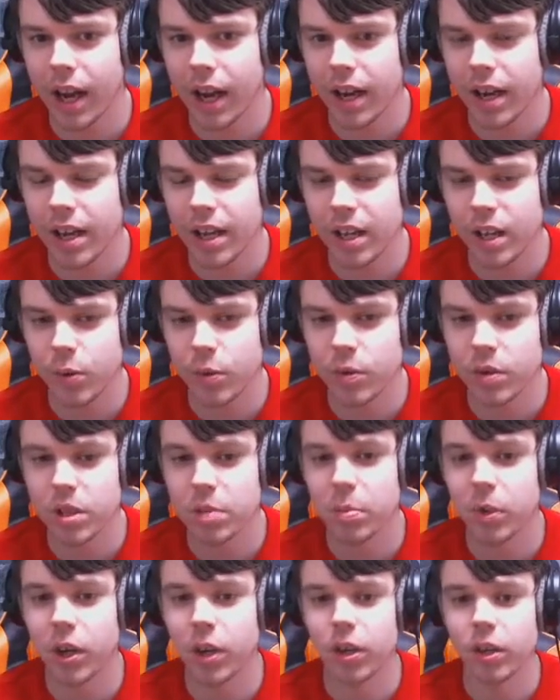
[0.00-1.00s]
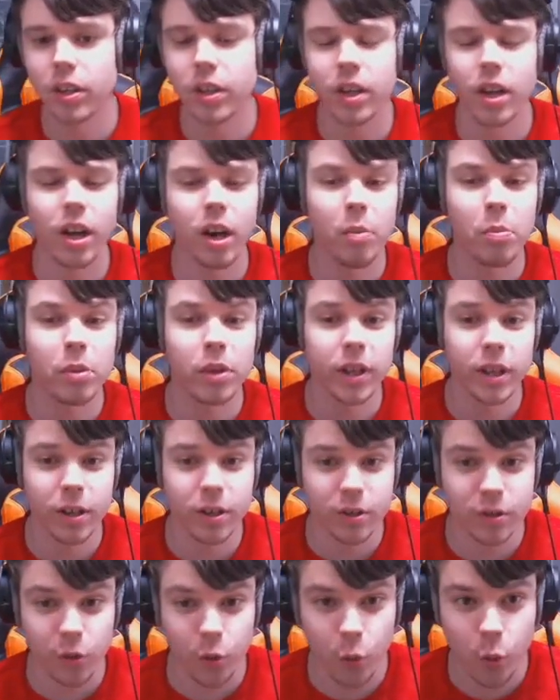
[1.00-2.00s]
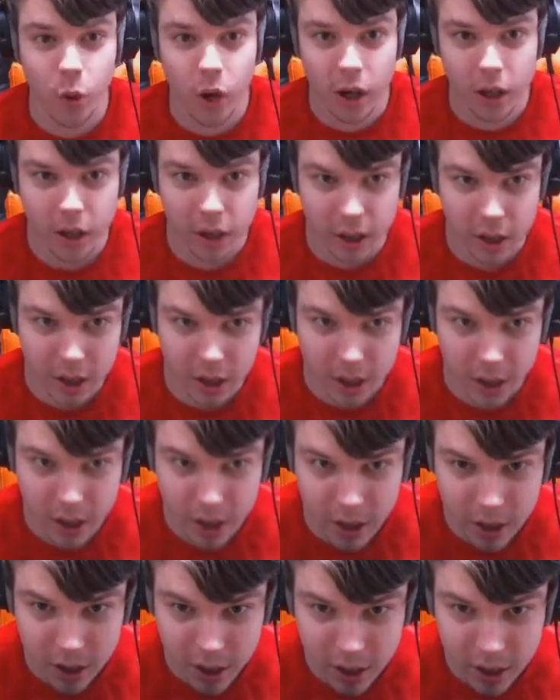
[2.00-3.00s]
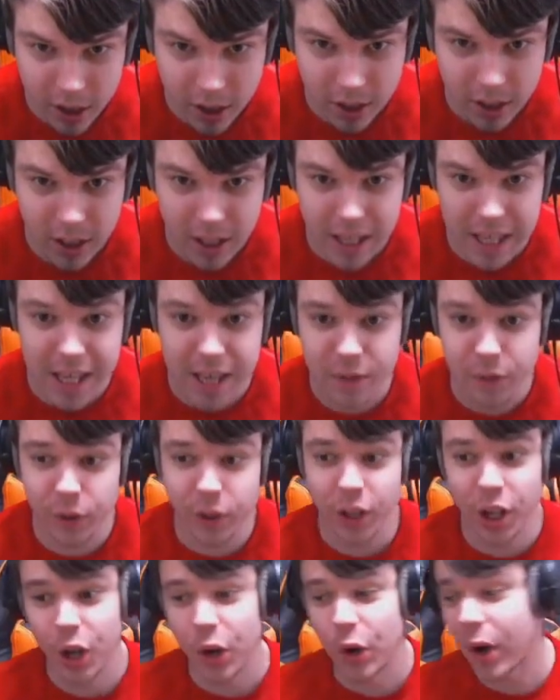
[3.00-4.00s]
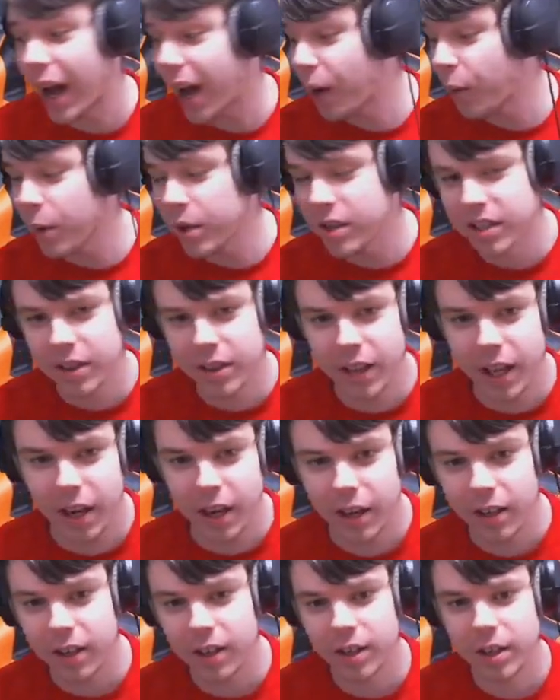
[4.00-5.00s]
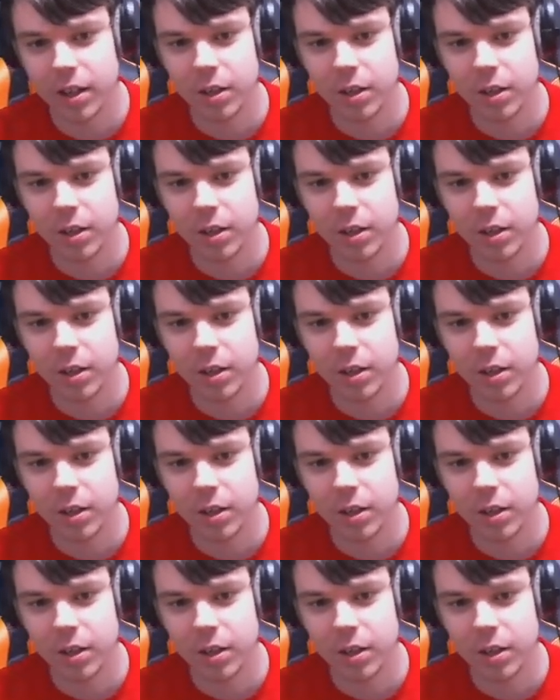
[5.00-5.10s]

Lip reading: and he was spawned on players 1. Even though I wasn't there.